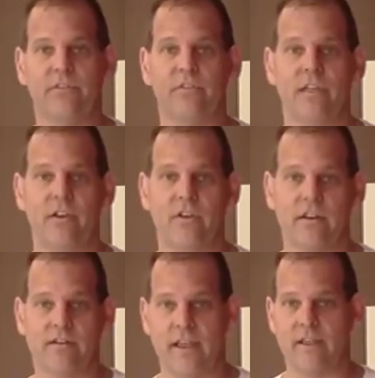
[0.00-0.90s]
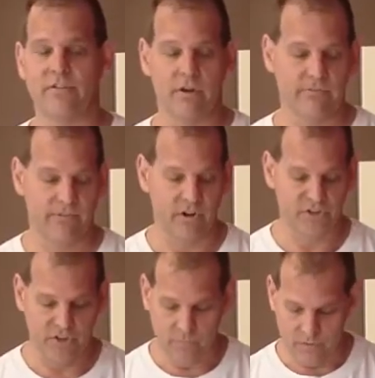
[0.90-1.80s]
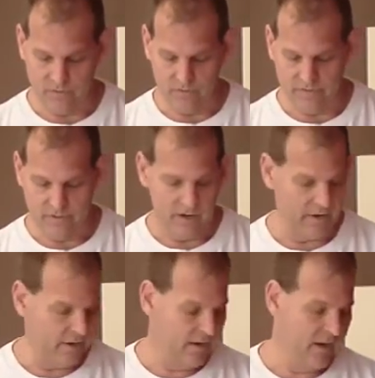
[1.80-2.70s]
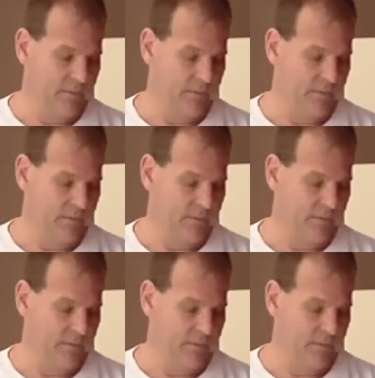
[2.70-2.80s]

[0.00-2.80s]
so then you can take it to your function with the lid on it.